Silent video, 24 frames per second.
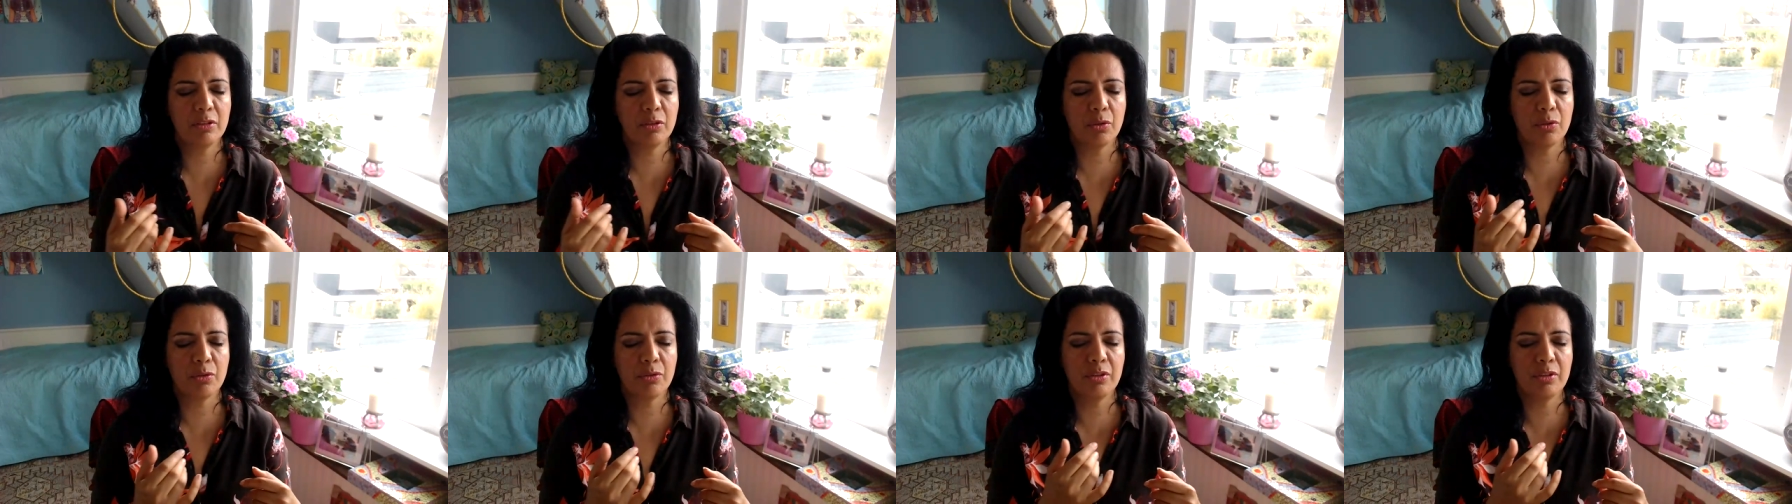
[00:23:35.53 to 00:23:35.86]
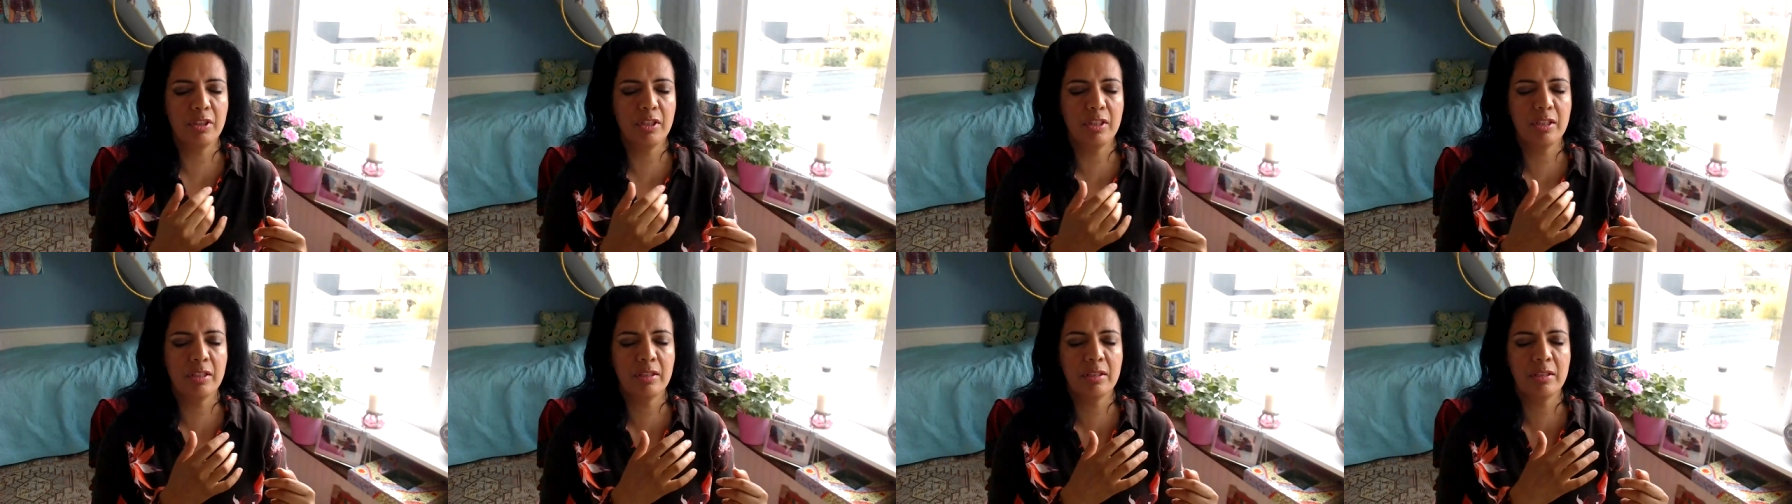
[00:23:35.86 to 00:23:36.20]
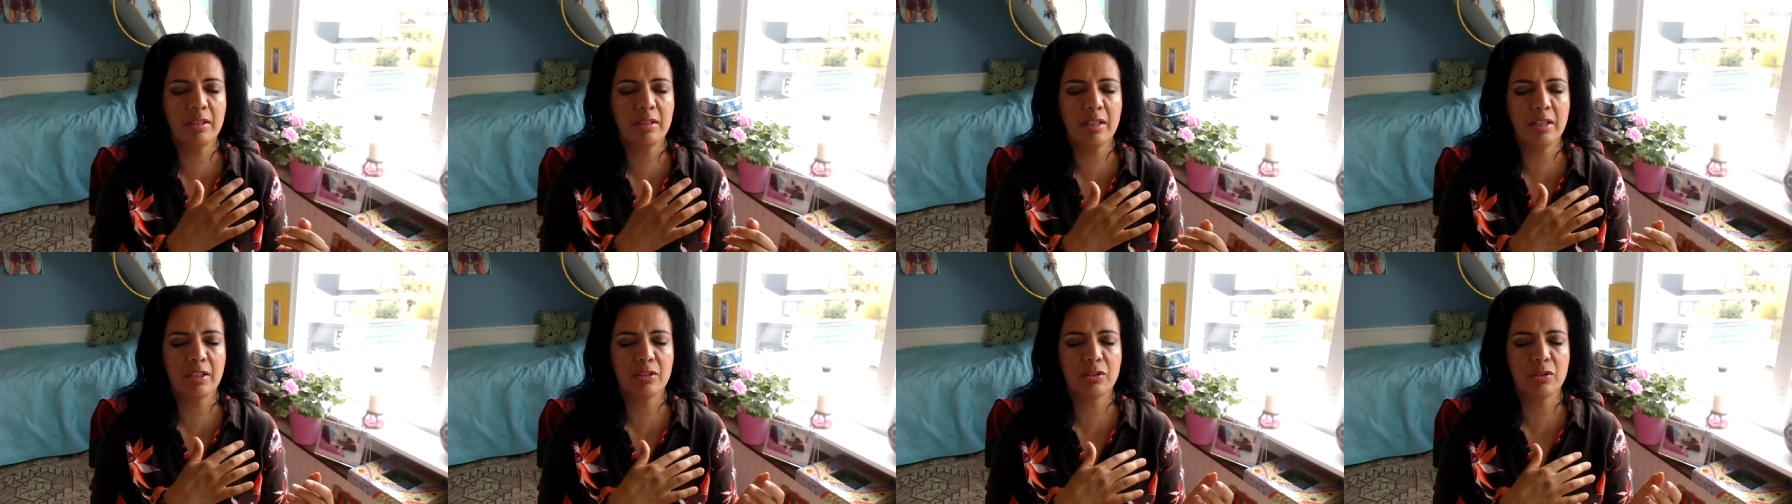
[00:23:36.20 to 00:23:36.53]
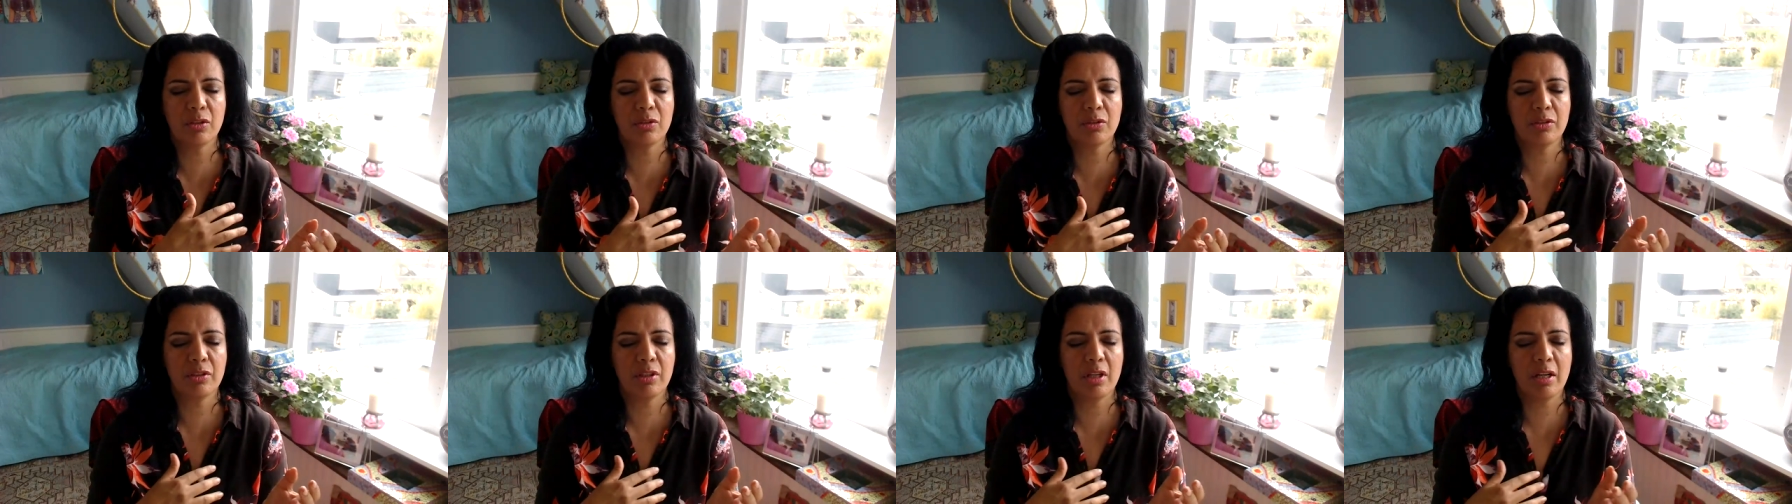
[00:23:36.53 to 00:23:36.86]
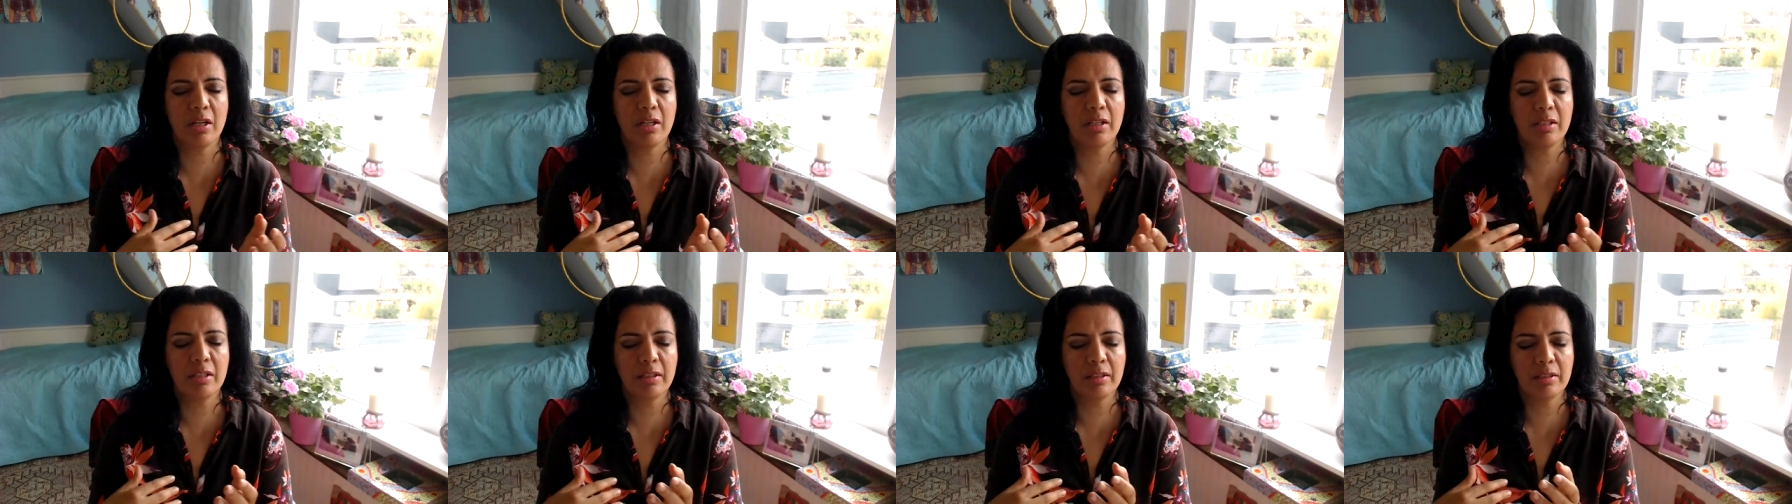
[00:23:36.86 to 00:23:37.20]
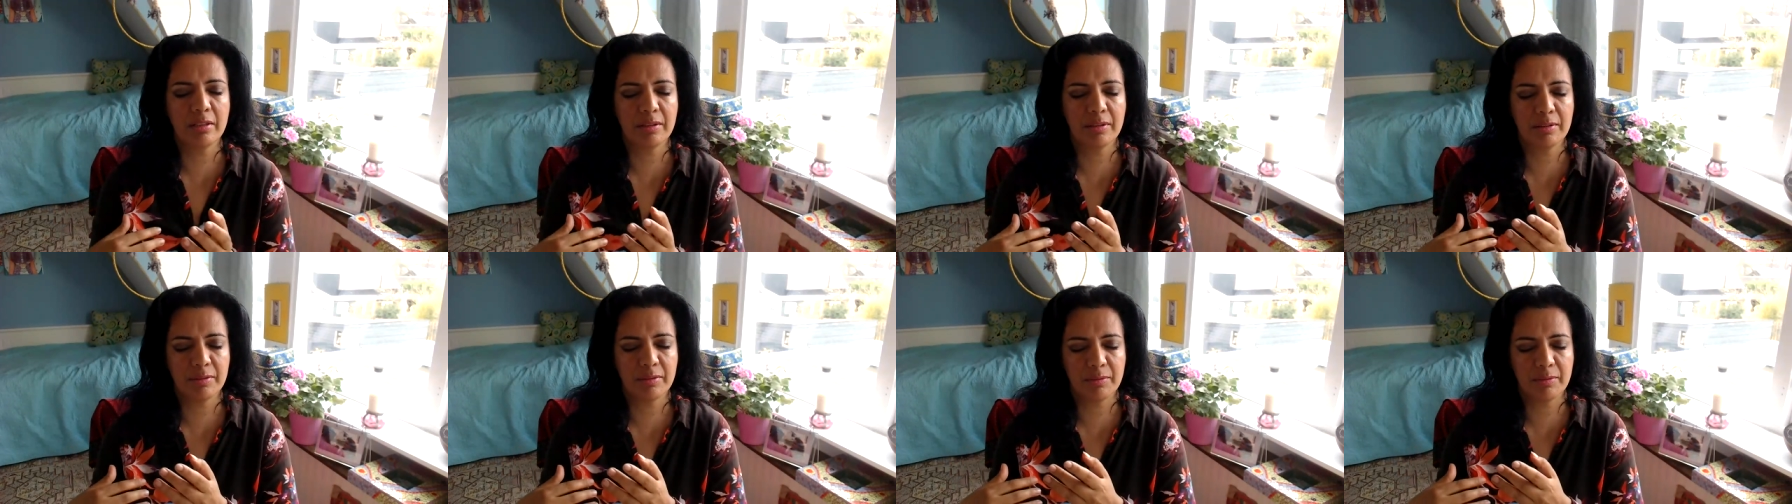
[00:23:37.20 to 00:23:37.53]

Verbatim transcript: your yin and your yang.